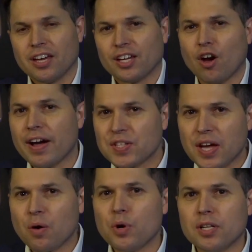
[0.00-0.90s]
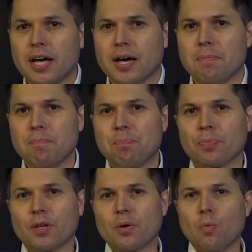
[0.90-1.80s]
Kaiser Wilhelm
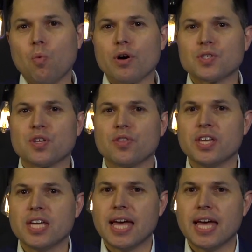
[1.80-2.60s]
was the